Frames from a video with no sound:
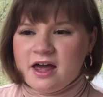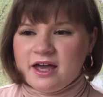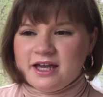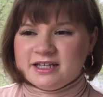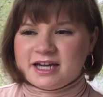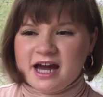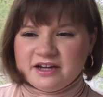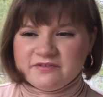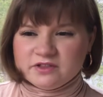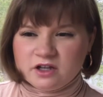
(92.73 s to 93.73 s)
It kind
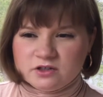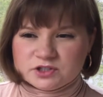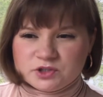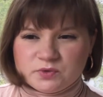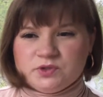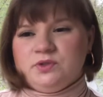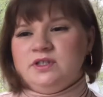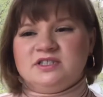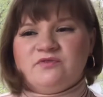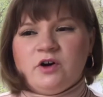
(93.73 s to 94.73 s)
of lulls you into
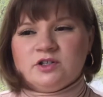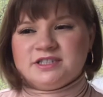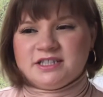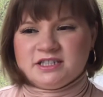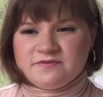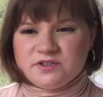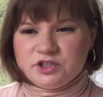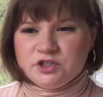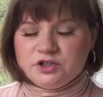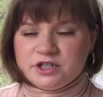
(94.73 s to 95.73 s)
this false sense of
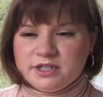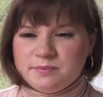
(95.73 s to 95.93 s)
security